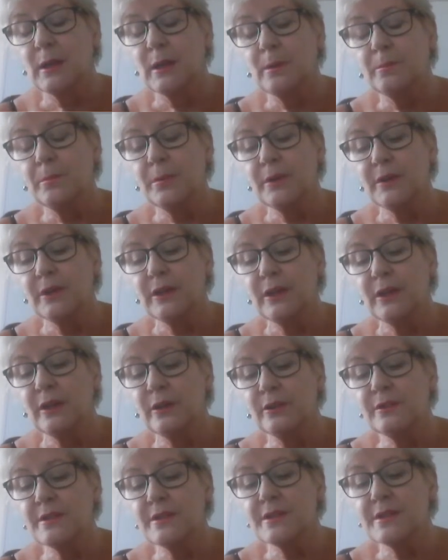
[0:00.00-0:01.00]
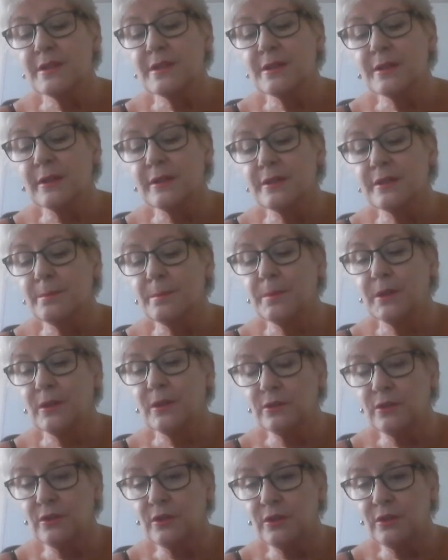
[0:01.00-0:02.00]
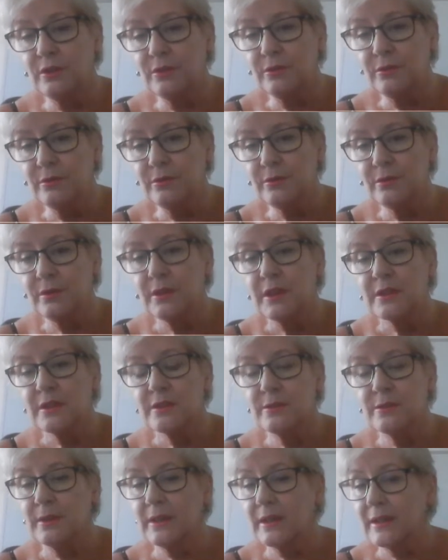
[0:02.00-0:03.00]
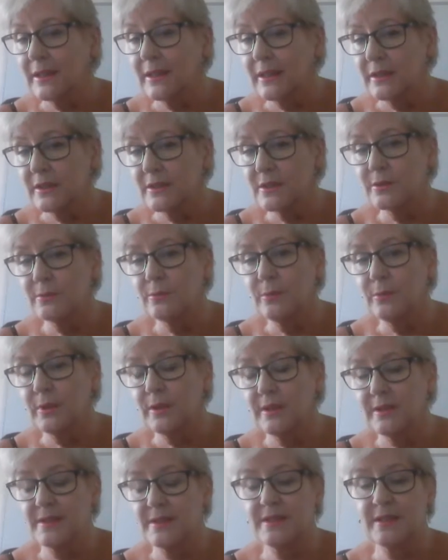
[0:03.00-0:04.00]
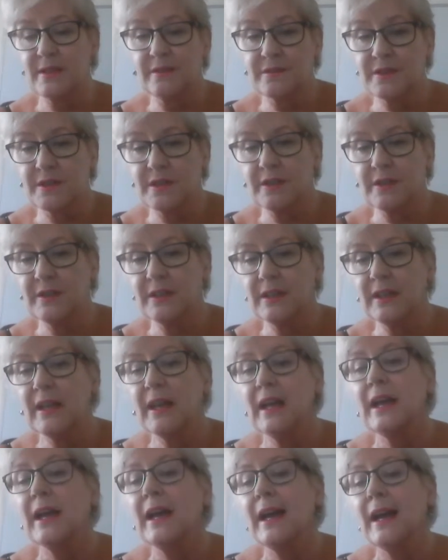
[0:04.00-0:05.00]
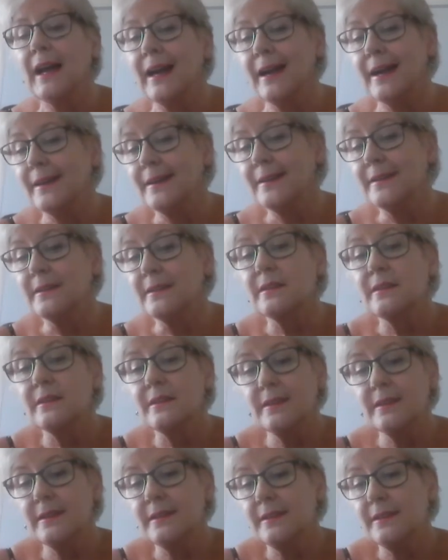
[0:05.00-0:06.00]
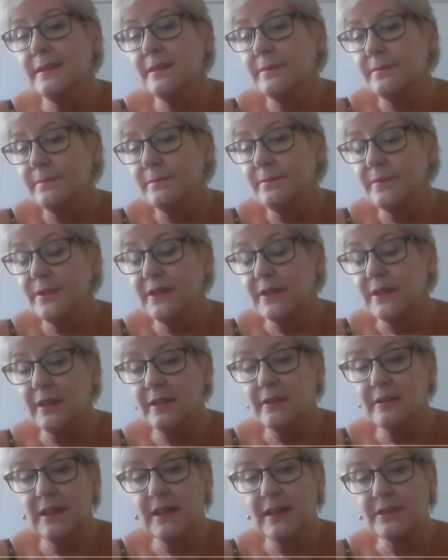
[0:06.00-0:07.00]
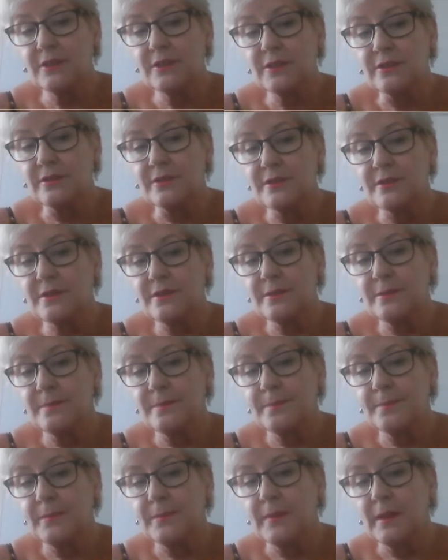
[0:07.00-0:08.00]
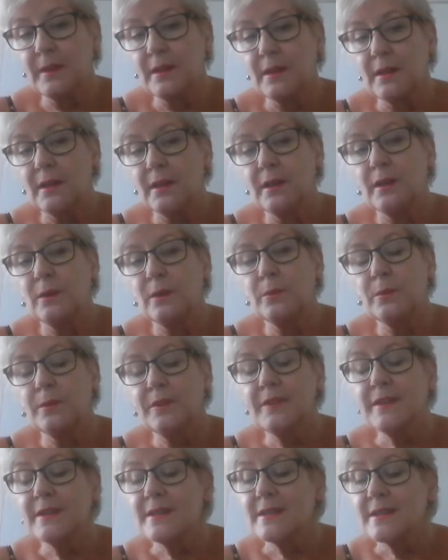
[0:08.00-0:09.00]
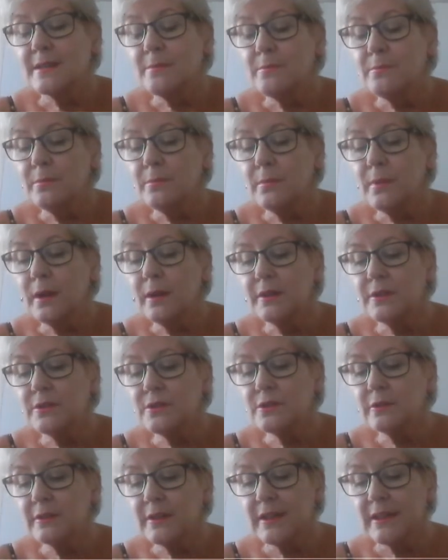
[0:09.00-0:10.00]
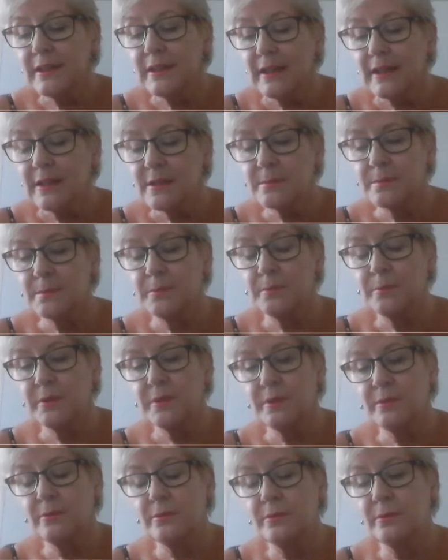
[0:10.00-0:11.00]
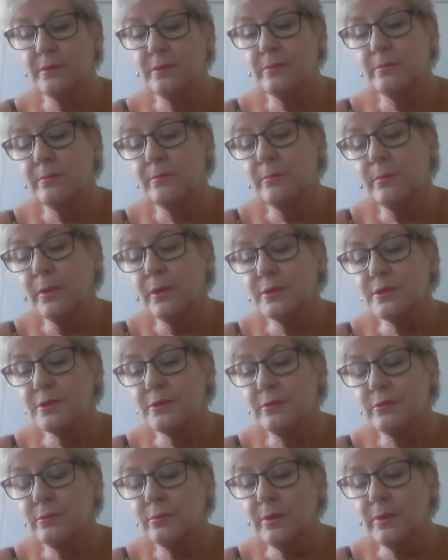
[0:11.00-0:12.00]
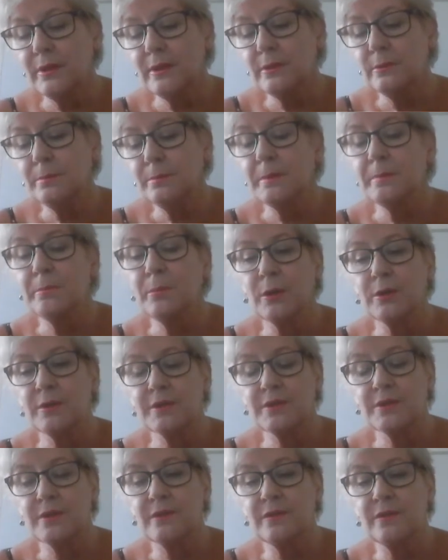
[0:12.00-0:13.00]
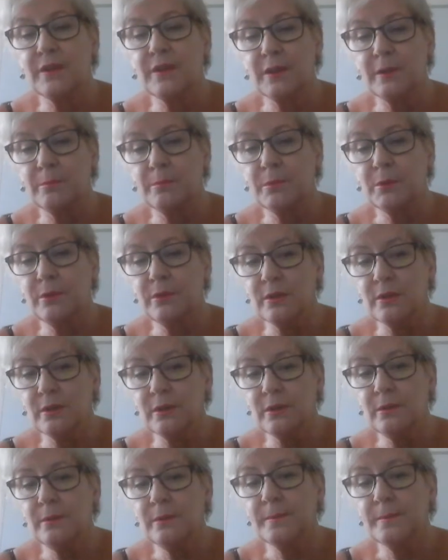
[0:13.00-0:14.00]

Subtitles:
but the onus is going to be on you to engage with self-study and the video lectures. With this in mind, your engagement with the module will be monitored via Moodle,